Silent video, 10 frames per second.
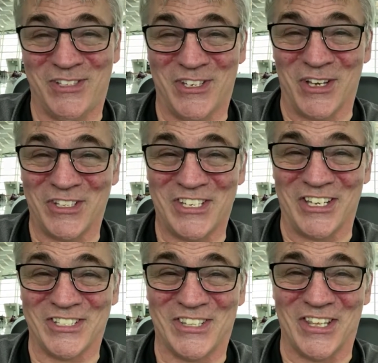
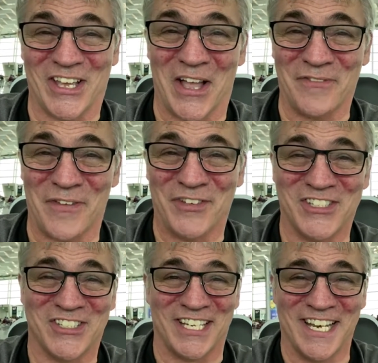dirtiest thing I've ever
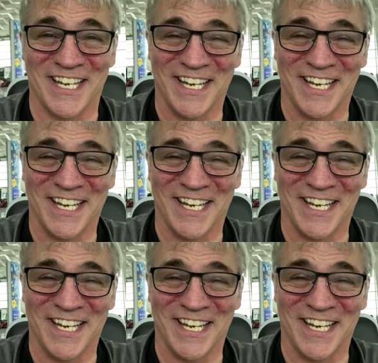seen.